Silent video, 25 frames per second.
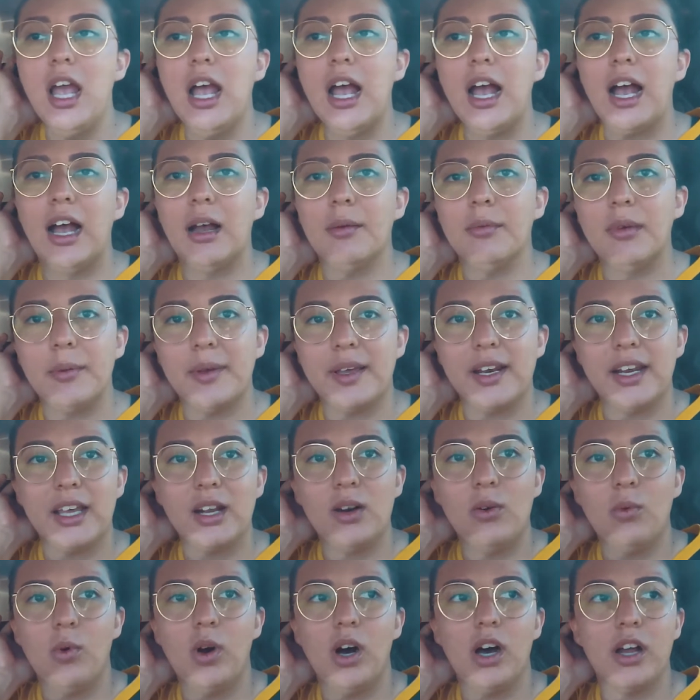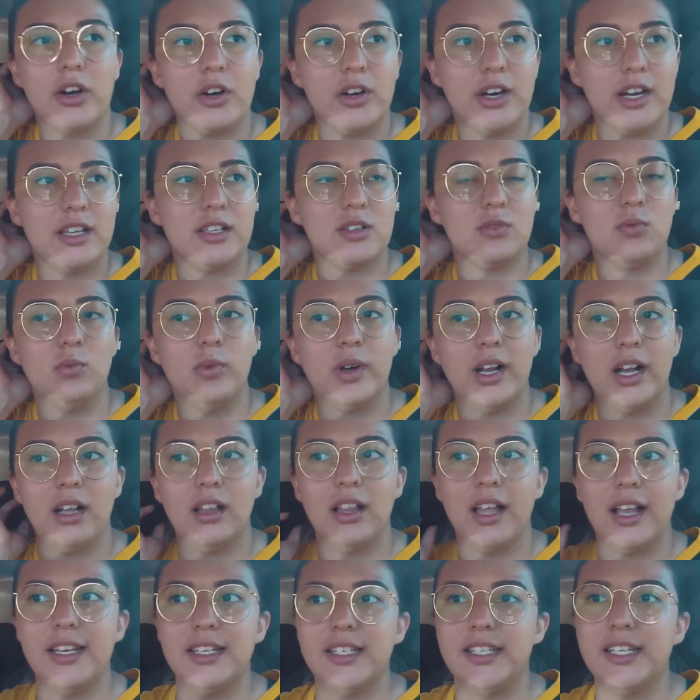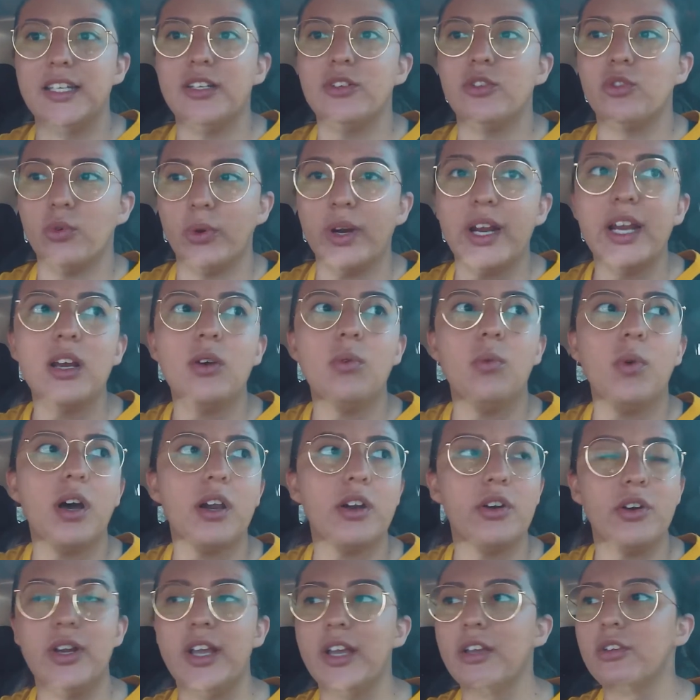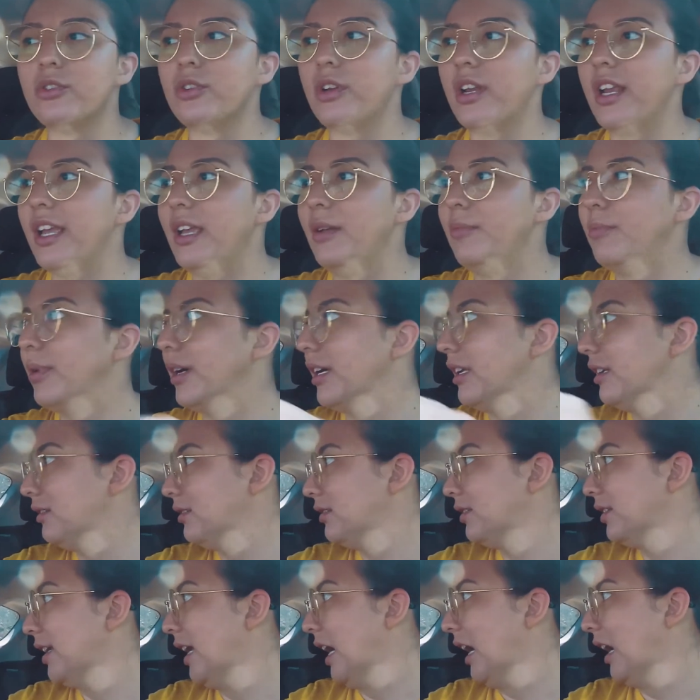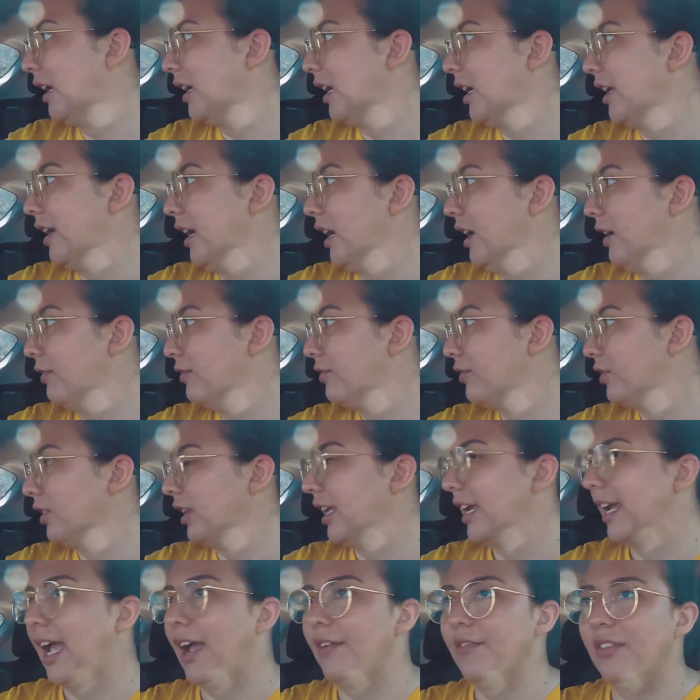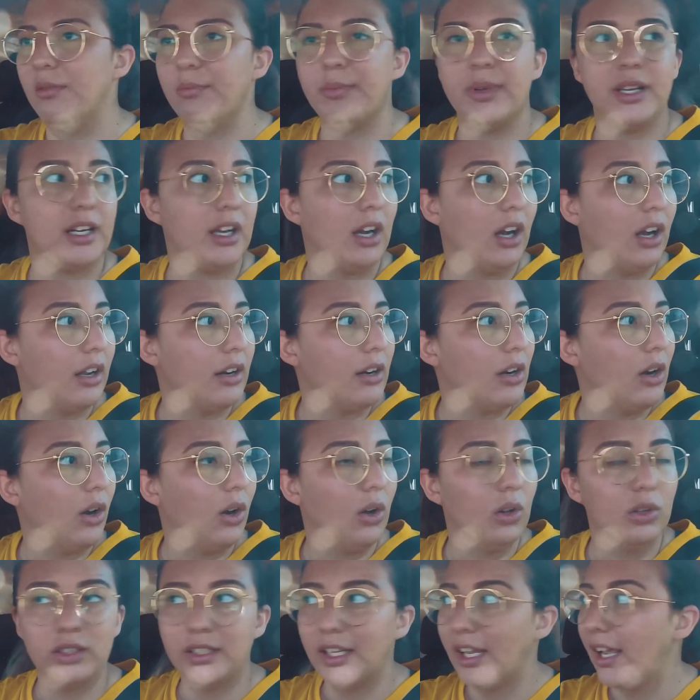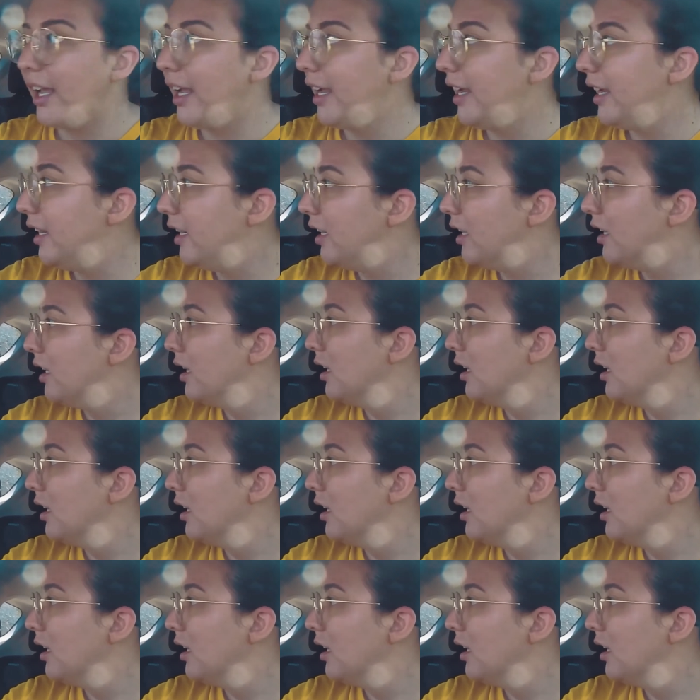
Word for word: Um, I'm gonna get a water as well. I did drink water yesterday but not enough for like having been gone all day.